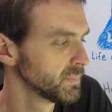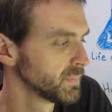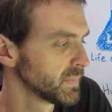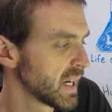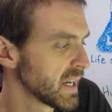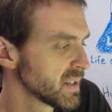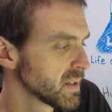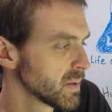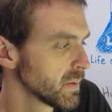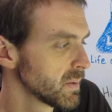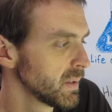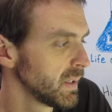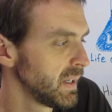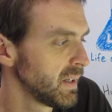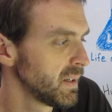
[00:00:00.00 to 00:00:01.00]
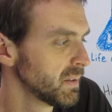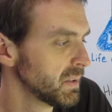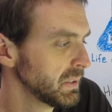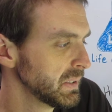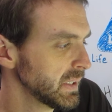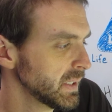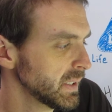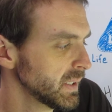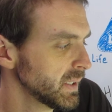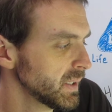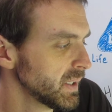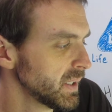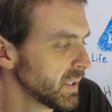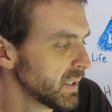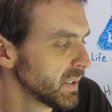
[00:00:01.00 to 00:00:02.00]
not so clean
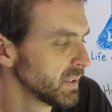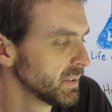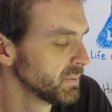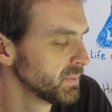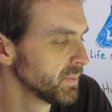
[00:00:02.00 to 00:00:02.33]
uh,